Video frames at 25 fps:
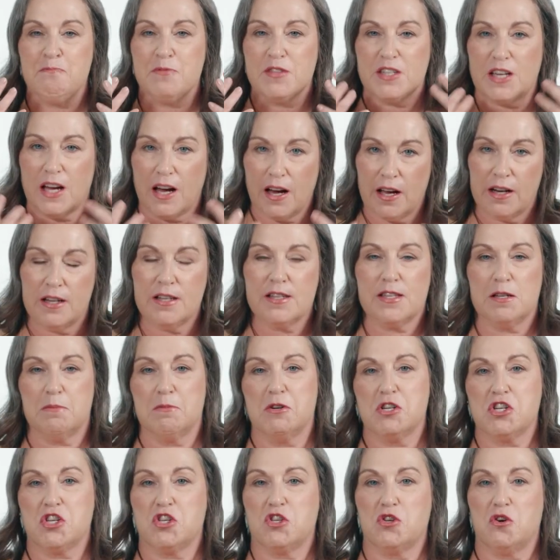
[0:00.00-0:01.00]
Tannins are
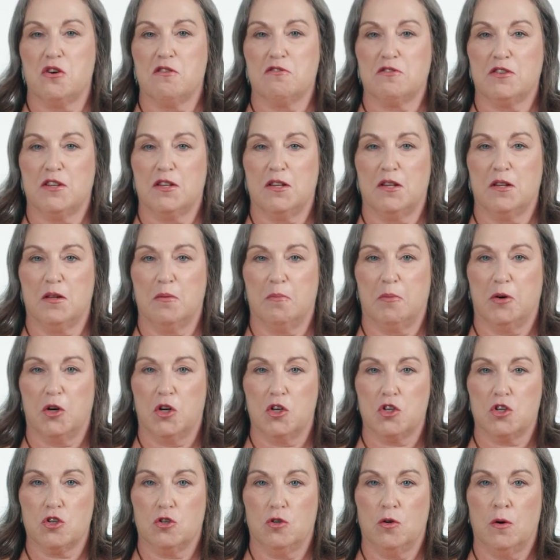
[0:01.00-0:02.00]
much softer than the
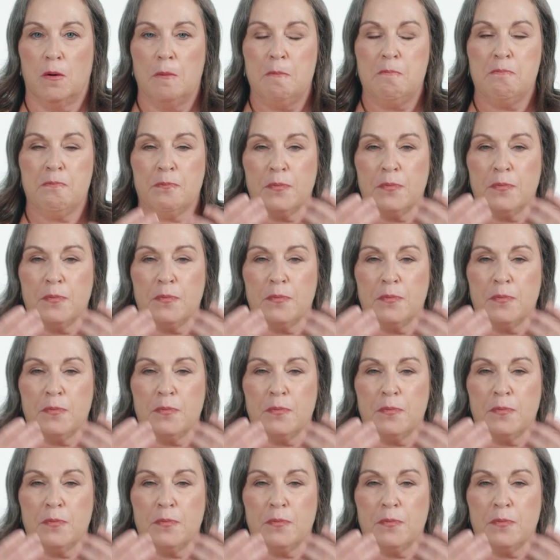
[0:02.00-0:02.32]
Bordeaux,